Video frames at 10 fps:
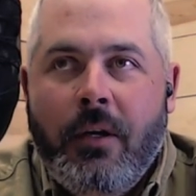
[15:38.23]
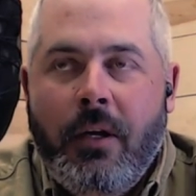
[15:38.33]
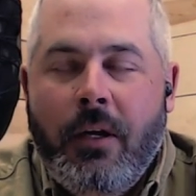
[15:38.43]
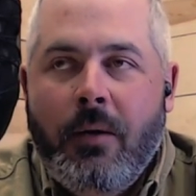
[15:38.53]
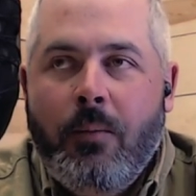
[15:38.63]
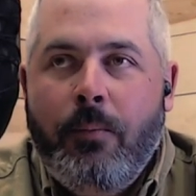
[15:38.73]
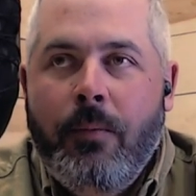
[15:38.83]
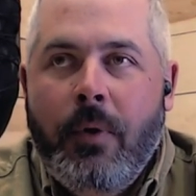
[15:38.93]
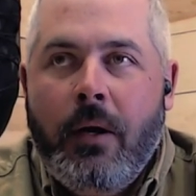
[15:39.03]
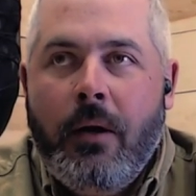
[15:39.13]
in
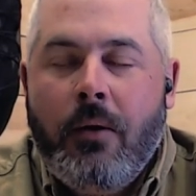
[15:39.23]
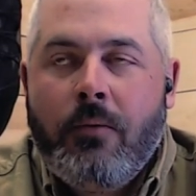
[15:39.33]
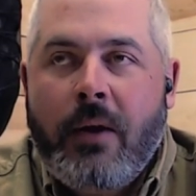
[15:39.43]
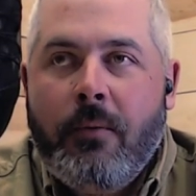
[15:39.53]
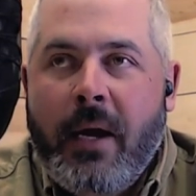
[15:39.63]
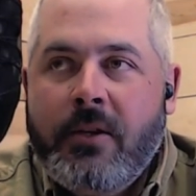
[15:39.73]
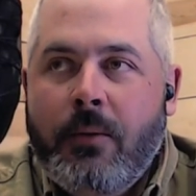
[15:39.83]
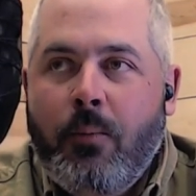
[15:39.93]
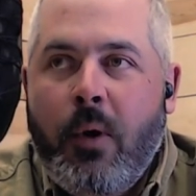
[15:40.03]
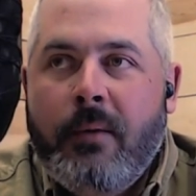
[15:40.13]
a rifle match
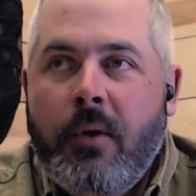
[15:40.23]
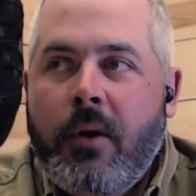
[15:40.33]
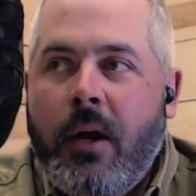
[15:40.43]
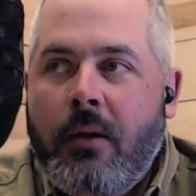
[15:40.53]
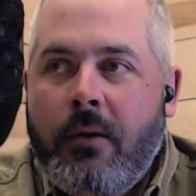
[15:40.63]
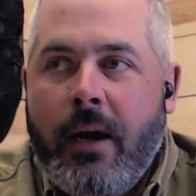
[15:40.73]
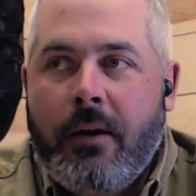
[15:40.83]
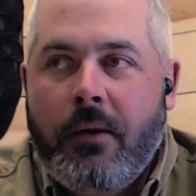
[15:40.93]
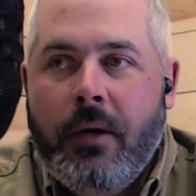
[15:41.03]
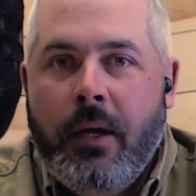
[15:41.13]
in Pueblo, Colorado,